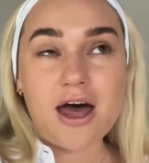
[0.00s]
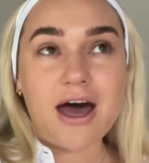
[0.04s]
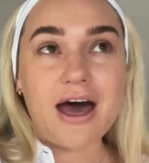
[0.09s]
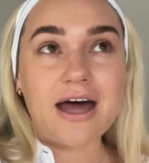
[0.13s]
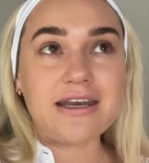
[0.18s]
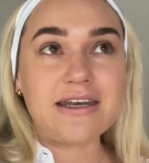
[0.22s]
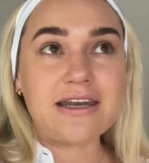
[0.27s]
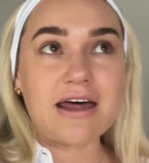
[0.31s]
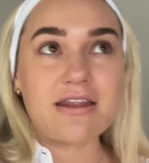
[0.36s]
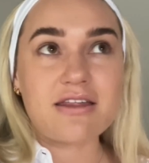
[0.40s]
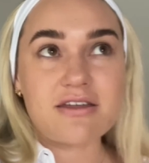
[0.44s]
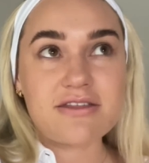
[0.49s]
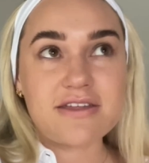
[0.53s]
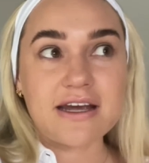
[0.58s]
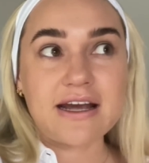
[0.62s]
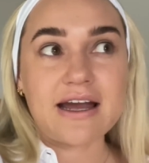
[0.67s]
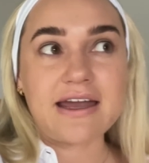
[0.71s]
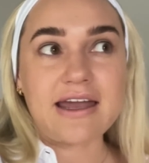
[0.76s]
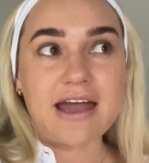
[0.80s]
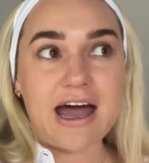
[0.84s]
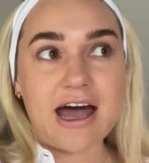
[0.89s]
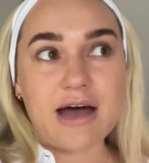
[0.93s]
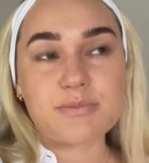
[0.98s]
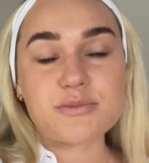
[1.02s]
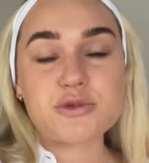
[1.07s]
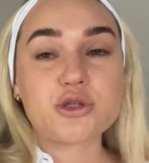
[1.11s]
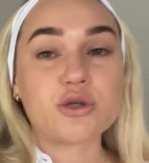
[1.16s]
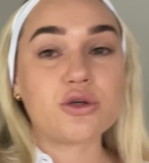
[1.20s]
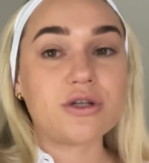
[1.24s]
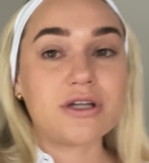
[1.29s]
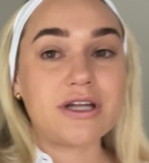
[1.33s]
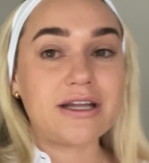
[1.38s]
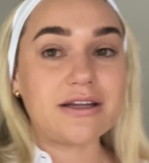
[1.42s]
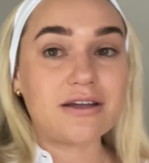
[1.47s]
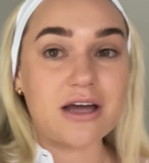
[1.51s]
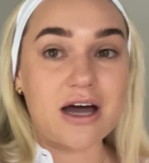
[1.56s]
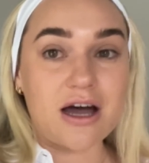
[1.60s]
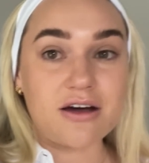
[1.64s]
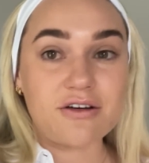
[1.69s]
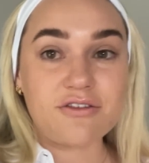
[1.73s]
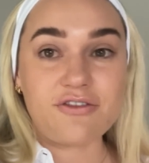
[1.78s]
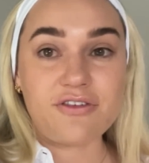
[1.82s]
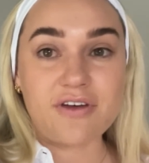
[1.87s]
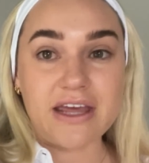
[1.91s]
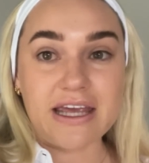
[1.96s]
Another thing I absolutely
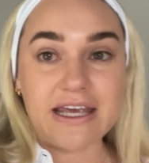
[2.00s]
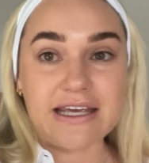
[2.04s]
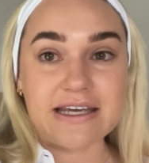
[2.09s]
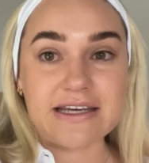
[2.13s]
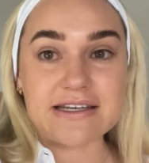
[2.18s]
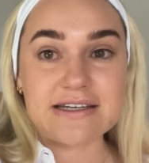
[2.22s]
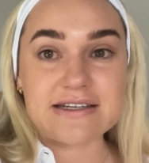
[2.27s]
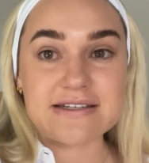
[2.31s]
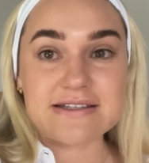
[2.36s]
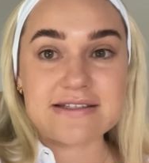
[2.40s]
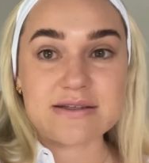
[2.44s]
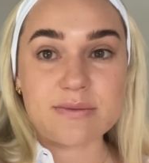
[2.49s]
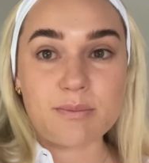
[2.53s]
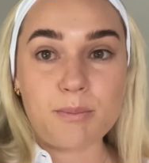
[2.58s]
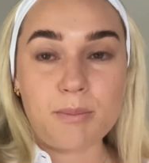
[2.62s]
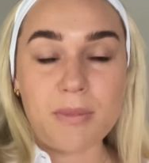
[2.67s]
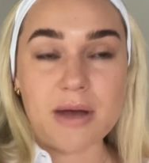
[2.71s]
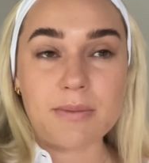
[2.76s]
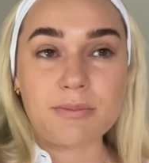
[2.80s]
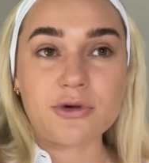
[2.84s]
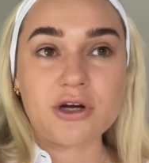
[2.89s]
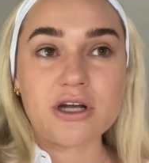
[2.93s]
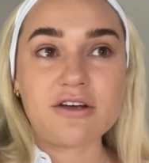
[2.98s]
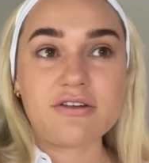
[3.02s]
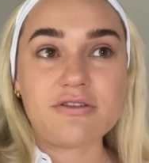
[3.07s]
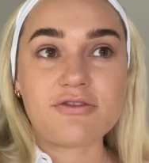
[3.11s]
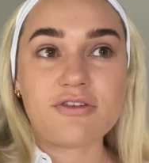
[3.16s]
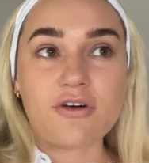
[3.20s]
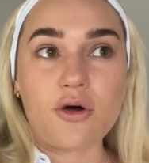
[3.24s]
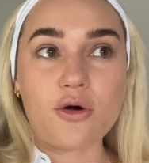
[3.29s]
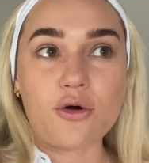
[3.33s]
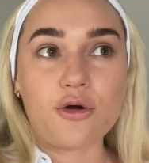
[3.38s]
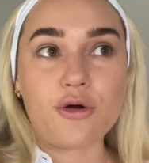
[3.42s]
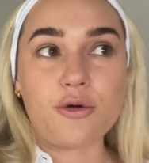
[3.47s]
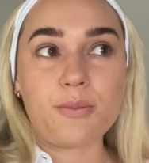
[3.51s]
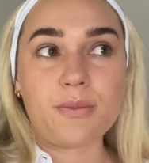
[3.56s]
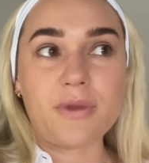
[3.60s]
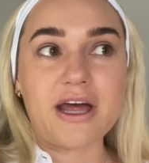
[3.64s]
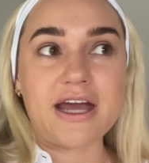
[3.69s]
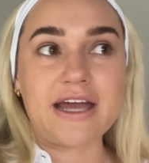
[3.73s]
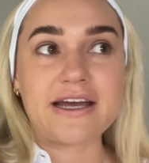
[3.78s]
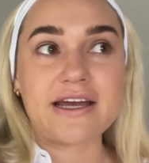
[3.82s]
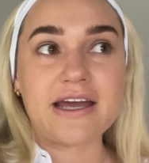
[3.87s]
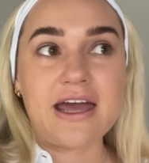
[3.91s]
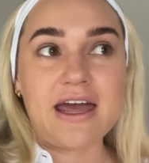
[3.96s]
love is memory foam,
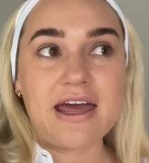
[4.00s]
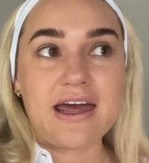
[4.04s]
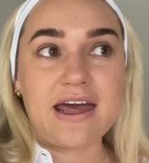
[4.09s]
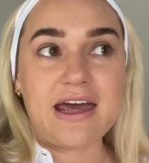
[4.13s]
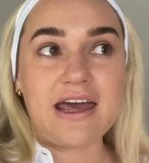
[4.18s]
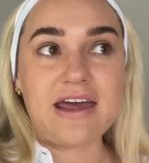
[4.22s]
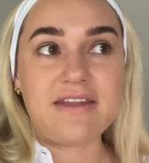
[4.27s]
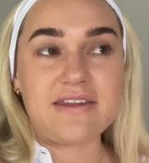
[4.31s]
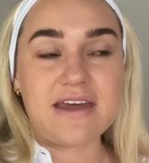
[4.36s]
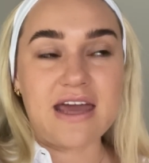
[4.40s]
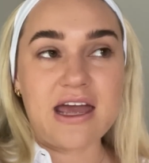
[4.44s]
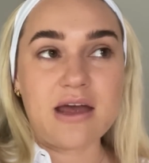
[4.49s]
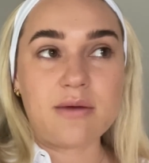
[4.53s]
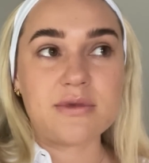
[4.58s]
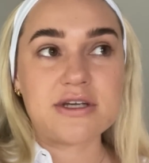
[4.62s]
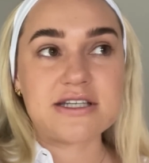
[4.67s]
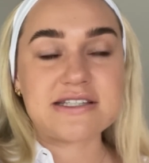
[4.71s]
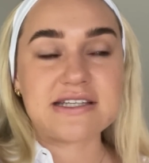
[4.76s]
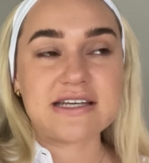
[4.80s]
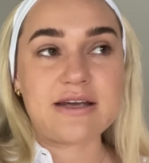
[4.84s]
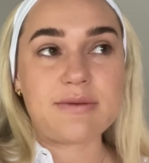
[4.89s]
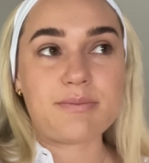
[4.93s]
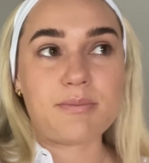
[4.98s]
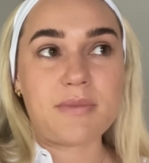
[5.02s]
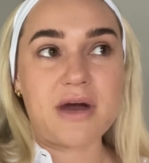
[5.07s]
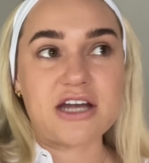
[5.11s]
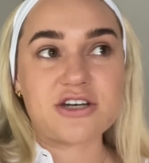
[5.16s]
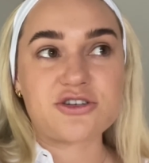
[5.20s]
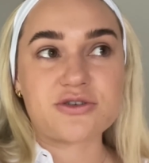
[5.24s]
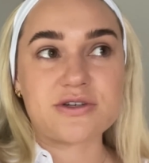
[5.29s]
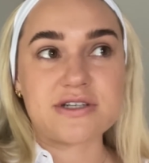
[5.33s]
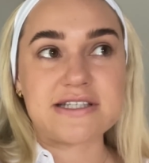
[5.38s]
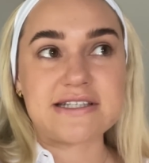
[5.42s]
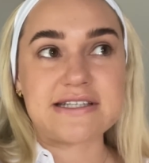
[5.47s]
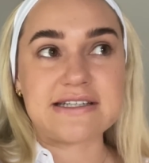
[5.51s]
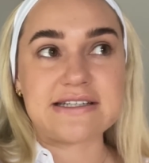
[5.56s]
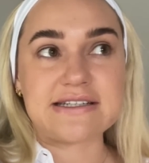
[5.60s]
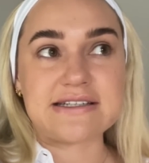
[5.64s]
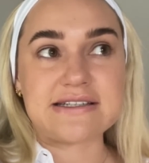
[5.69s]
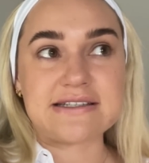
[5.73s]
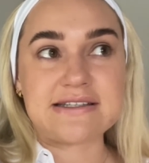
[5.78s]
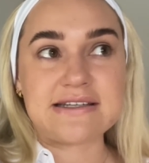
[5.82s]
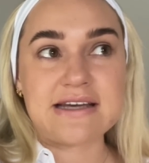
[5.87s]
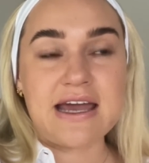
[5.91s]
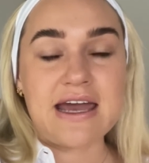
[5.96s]
like, and the Emma Sleep
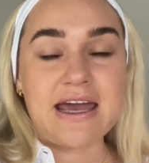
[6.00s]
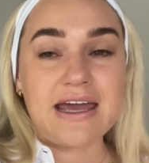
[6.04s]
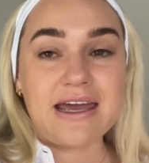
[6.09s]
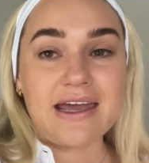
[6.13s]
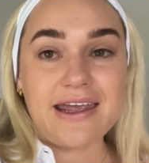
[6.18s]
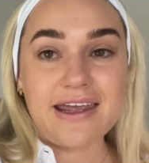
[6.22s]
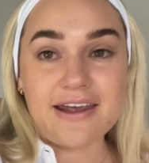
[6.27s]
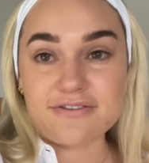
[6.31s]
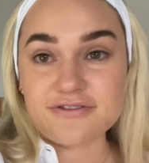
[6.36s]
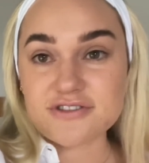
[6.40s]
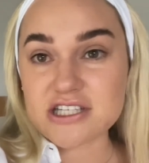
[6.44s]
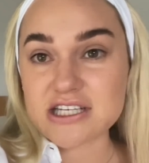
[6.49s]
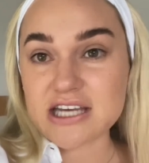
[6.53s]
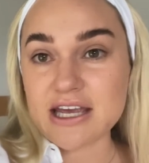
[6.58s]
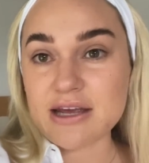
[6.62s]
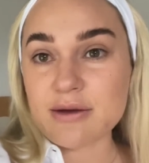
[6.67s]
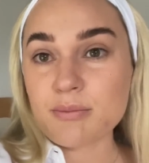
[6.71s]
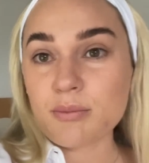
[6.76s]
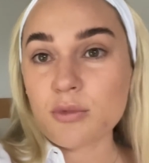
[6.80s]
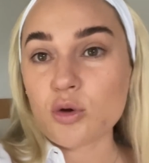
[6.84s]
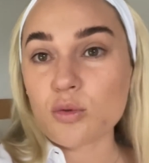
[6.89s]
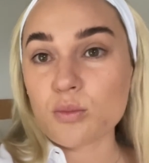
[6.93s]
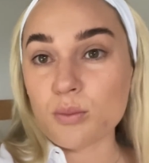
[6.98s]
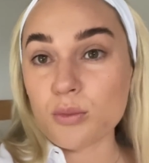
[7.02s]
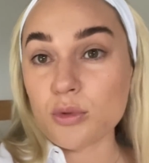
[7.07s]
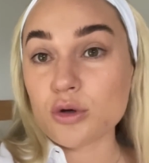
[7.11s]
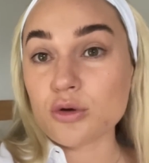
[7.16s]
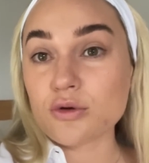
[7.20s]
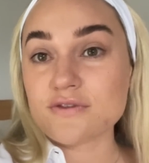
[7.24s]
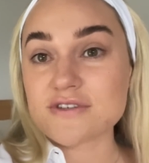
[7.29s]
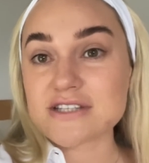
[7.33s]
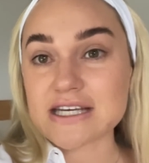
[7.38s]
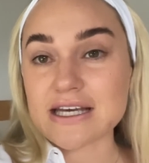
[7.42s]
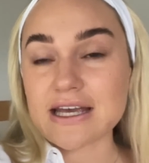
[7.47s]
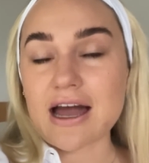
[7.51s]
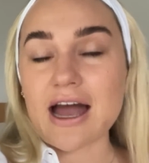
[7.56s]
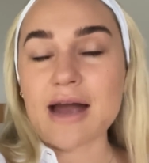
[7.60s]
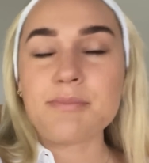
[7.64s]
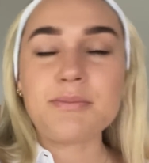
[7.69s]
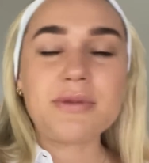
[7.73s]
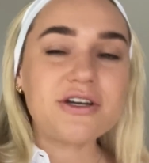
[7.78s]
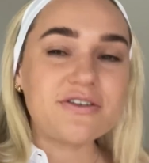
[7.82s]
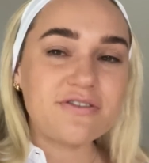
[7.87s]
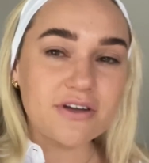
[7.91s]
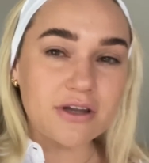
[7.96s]
mattresses. If Tim moves, I'm
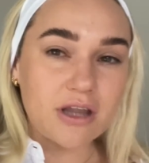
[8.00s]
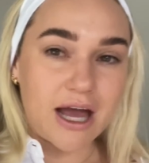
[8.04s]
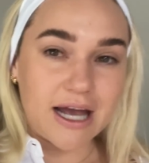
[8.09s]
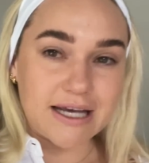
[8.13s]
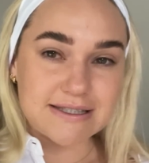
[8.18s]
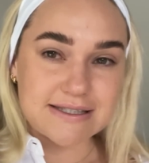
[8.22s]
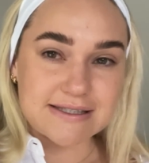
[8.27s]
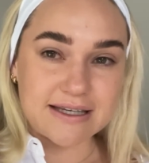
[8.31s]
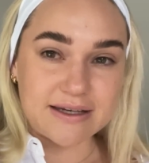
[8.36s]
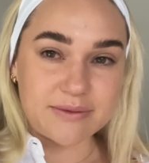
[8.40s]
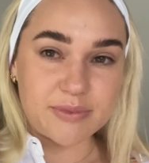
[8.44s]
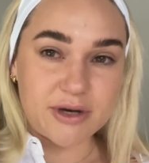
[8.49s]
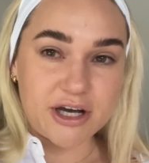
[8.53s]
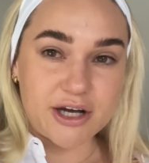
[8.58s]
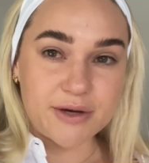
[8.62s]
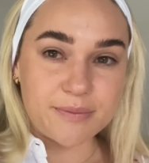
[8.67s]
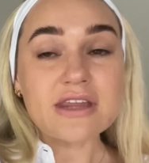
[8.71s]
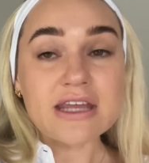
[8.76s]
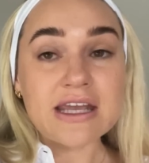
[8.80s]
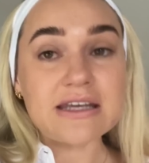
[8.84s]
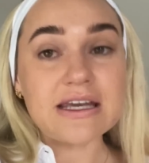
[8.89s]
a bit of a light sleeper.